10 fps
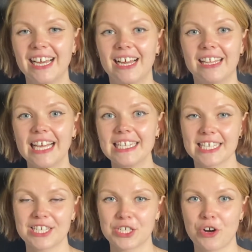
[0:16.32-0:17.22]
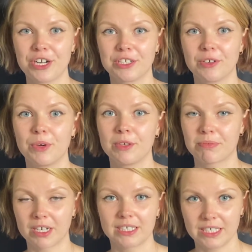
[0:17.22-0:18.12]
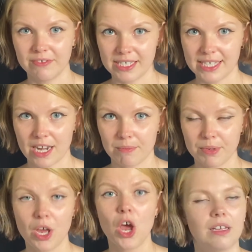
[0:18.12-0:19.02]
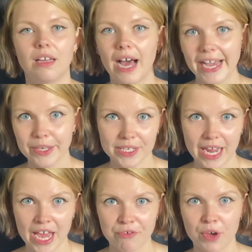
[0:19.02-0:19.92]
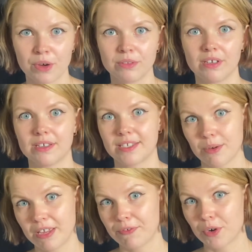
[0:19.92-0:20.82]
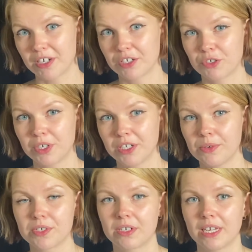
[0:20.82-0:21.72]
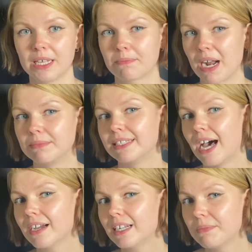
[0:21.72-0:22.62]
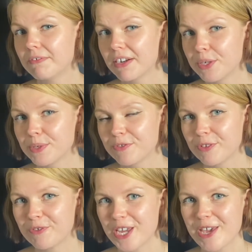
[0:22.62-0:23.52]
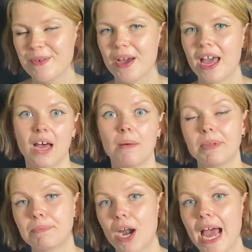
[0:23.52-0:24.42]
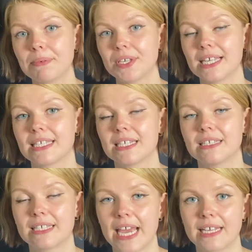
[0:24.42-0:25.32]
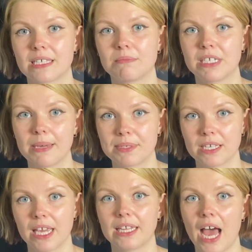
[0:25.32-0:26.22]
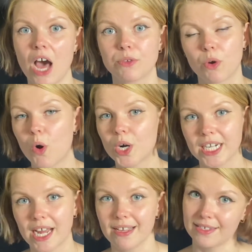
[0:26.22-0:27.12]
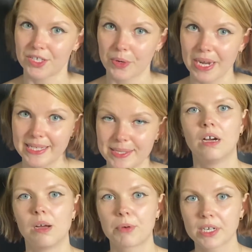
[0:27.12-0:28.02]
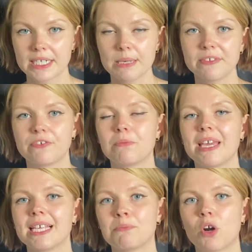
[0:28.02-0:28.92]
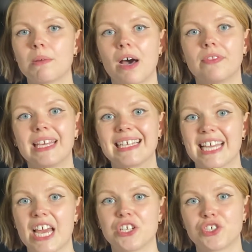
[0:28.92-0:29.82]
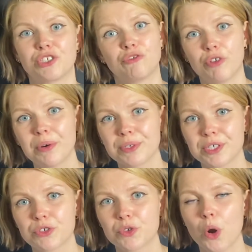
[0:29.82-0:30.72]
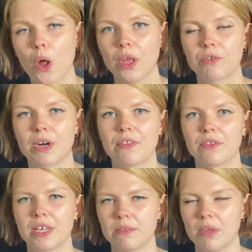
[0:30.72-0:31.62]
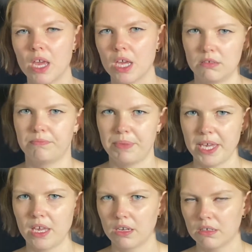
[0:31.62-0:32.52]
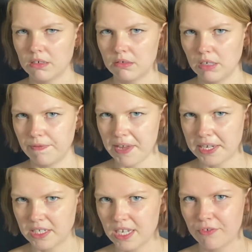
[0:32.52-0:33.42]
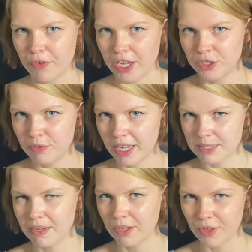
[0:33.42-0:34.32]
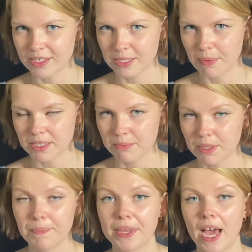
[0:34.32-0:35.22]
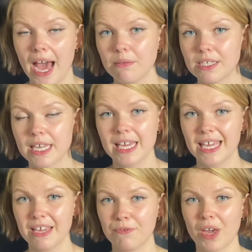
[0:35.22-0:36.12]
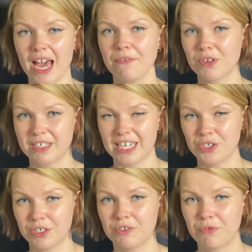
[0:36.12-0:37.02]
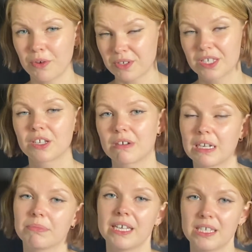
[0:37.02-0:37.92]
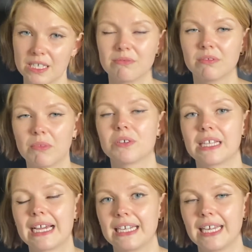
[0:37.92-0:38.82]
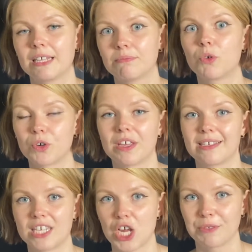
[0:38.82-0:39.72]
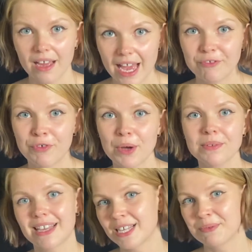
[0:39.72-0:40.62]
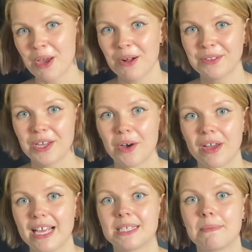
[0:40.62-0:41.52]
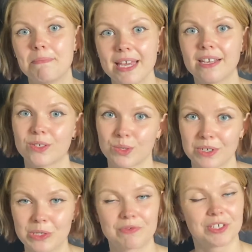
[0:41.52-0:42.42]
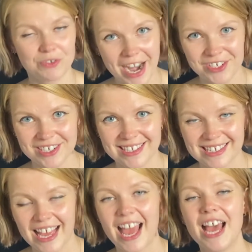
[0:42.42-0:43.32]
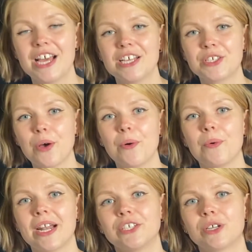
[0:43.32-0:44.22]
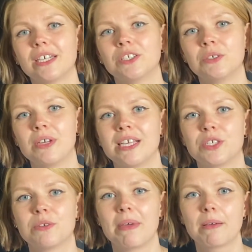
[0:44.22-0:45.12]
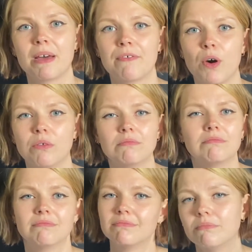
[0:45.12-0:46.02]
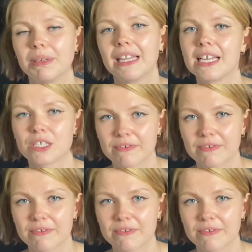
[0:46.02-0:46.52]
Let's start with the productivity setup. I use an iPhone, so if you're an Android user, it's probably not going to be very useful for you, but perhaps you can still take some tips in how to organize the screens. Productivity for me is more about the attention and focus control rather than being effective and doing as many things as possible. I would say if you have your attention and focus in the right place, you will most likely get more things done. And phones, as we all know, is the big source of distractions. So what I try to do is to make my phone be less of a